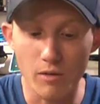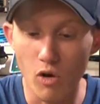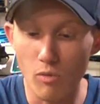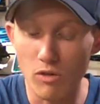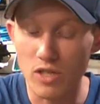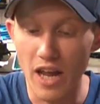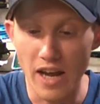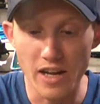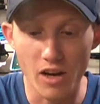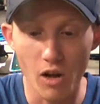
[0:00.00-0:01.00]
almost
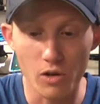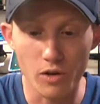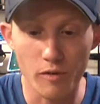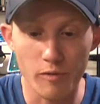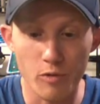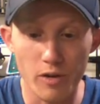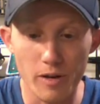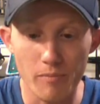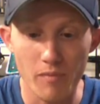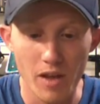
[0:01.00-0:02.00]
any color of
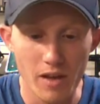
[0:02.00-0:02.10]
grip.